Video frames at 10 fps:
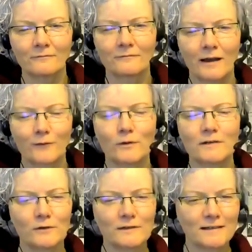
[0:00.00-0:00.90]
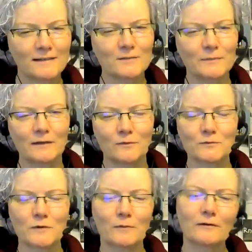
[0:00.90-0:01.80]
And what tends to be the most
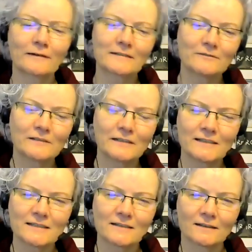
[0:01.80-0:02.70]
popular activities?